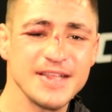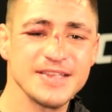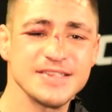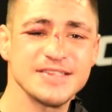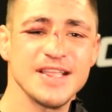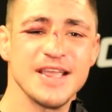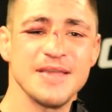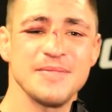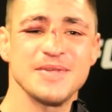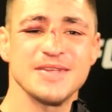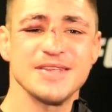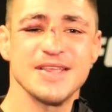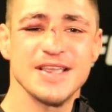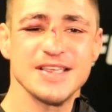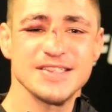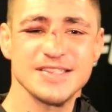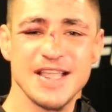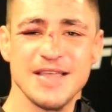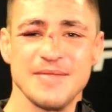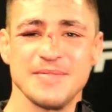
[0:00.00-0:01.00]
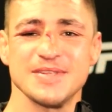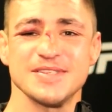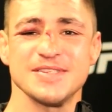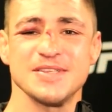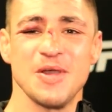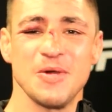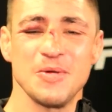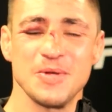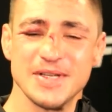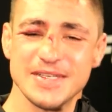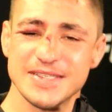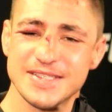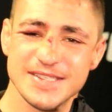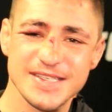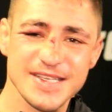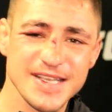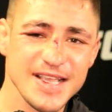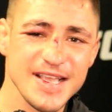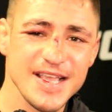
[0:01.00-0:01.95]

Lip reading: His name is Jonas.